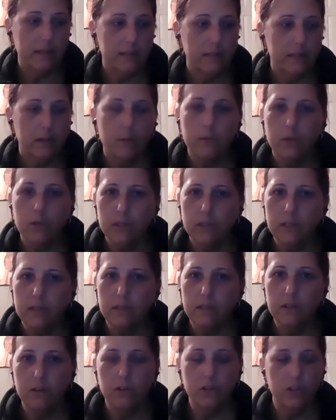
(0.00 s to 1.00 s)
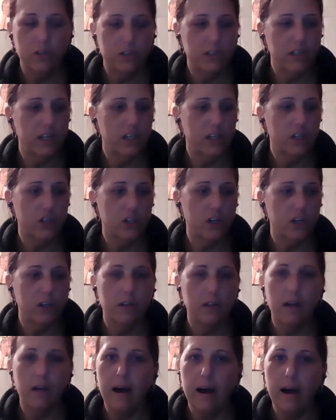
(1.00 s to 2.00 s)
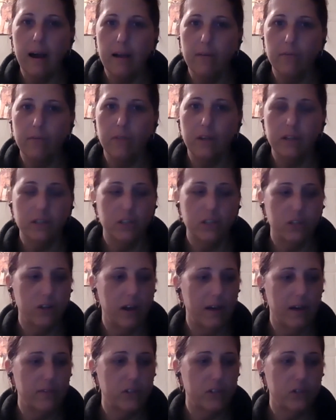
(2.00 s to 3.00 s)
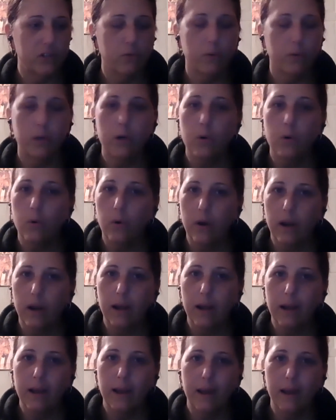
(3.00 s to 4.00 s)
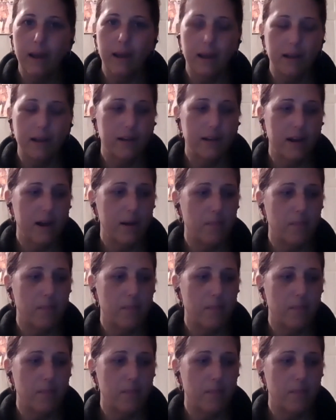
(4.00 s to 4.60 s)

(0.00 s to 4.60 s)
It's almost easier to teach live than to have to do a recording and